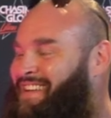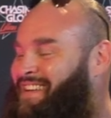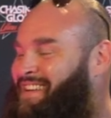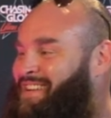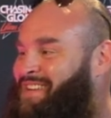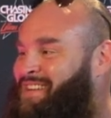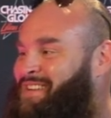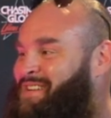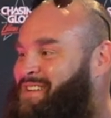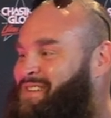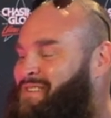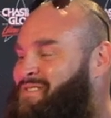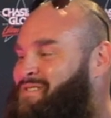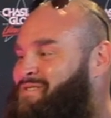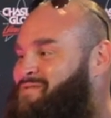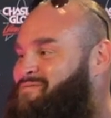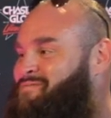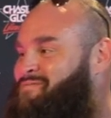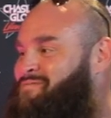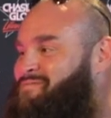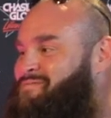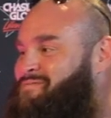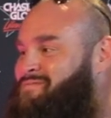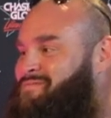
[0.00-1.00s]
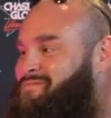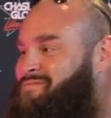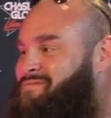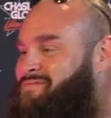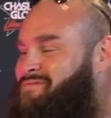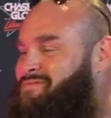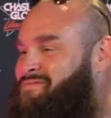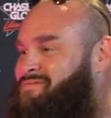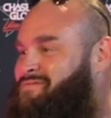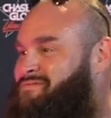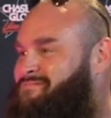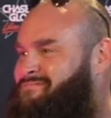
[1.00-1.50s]

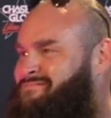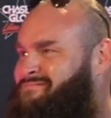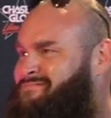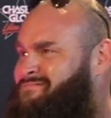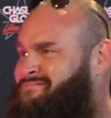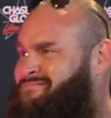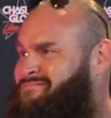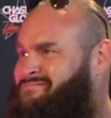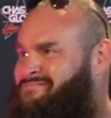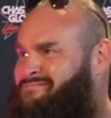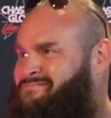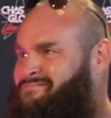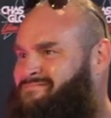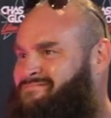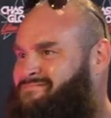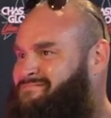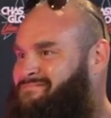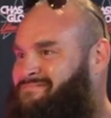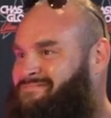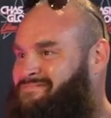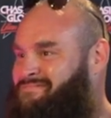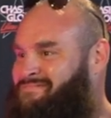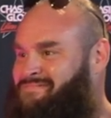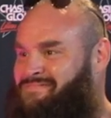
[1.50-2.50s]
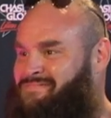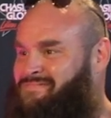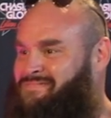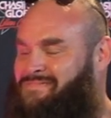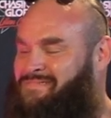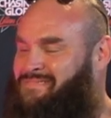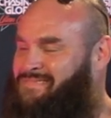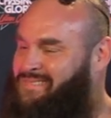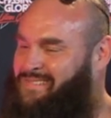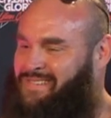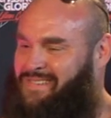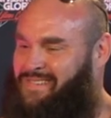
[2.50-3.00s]

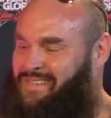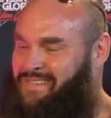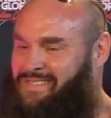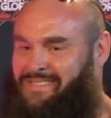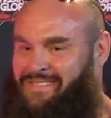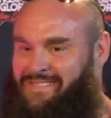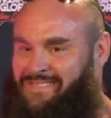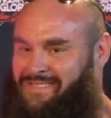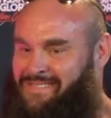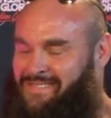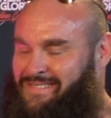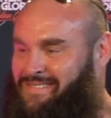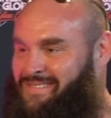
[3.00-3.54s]
[no speech]